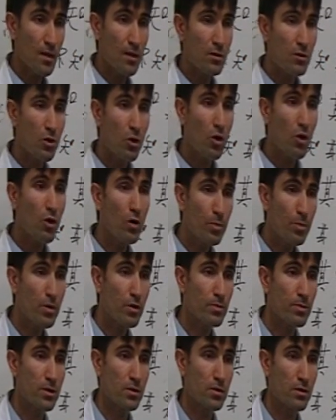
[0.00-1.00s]
the whole
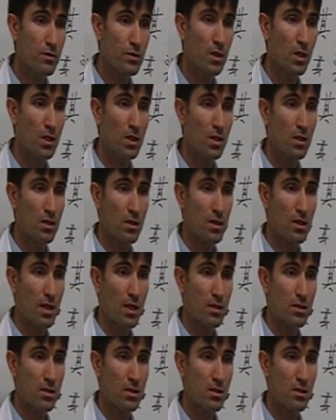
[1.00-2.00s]
purpose of studying the
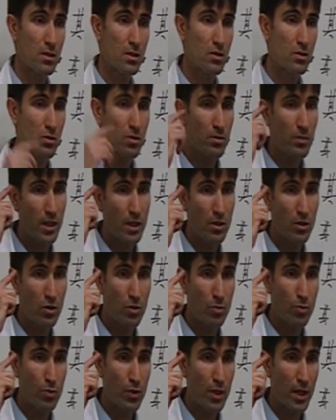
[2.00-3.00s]
classics is to make your
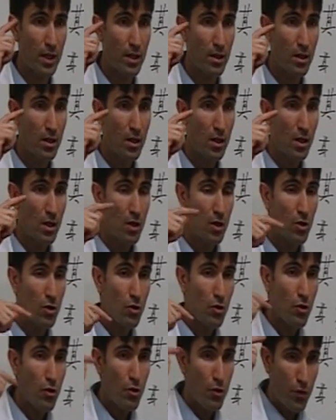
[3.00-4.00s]
brain
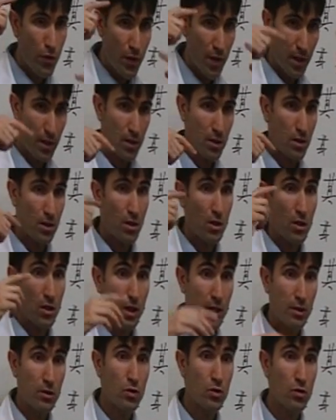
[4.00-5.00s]
think,
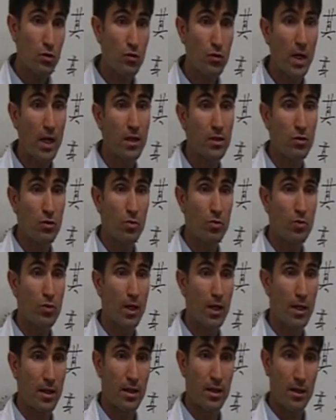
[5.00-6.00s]
like to grind your
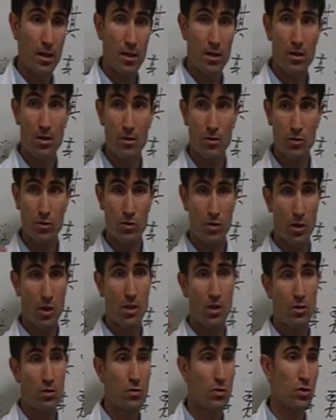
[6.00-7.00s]
brain. And I was
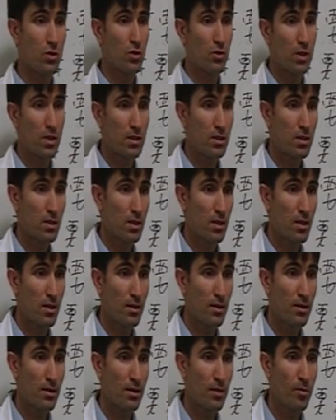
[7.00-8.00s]
talking to Joe yesterday
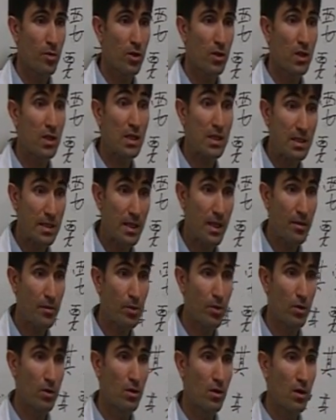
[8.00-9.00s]
about an
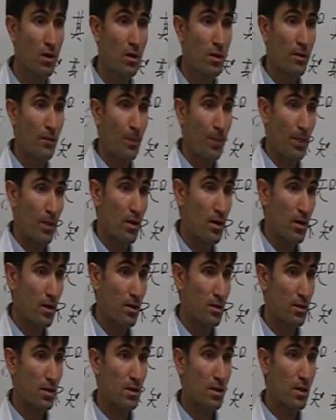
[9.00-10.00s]
example,
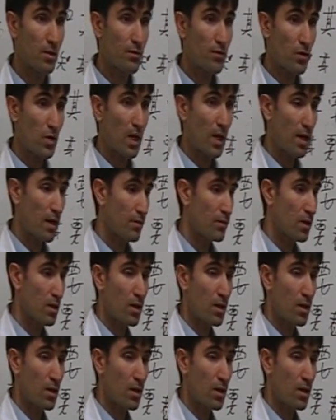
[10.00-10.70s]
that if you have an